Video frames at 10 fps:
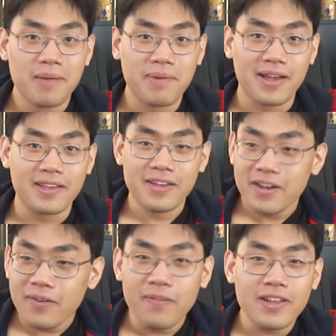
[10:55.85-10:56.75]
But you
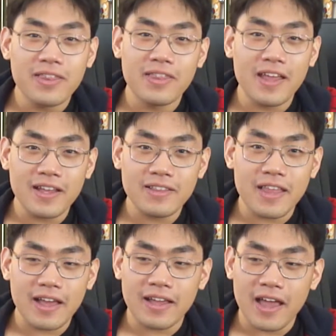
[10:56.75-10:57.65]
know what thing
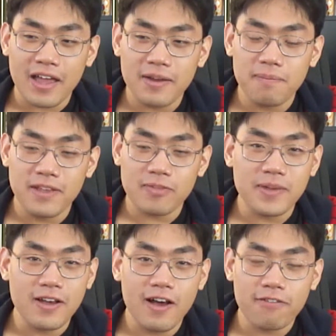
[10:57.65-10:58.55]
that kind of pissed
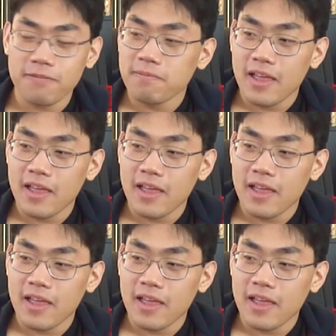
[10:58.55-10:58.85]
me off?